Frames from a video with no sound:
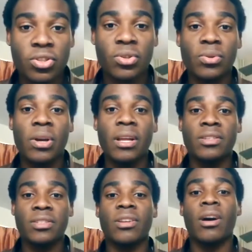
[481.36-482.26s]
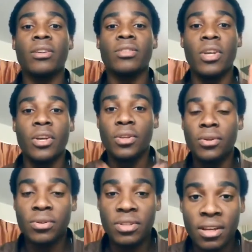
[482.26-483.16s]
you and start
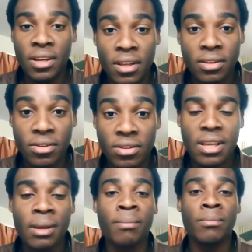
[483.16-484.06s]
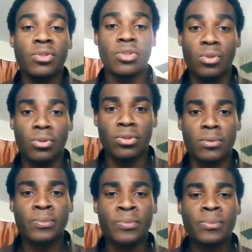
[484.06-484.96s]
using the same tools.
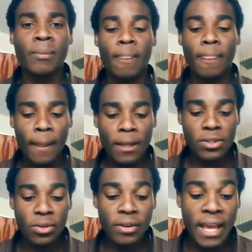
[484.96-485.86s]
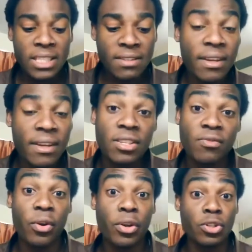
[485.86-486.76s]
So the next thing is
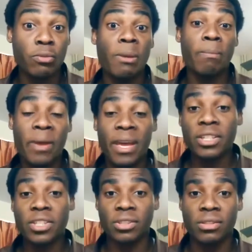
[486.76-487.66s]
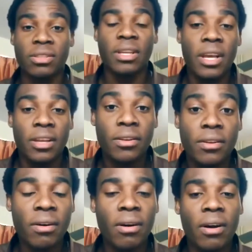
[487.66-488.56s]
for you to be patient. You
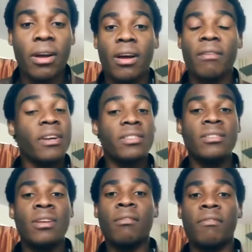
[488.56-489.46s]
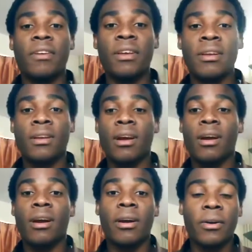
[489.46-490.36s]
know, there's nothing
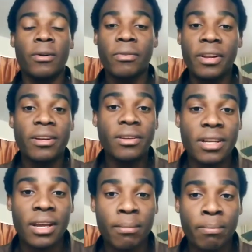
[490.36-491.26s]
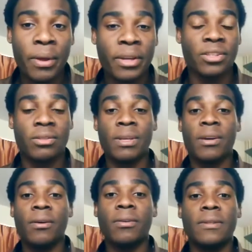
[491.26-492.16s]
greater than patience,
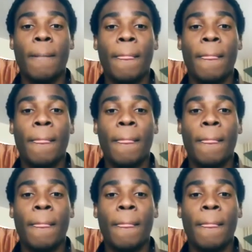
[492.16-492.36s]
because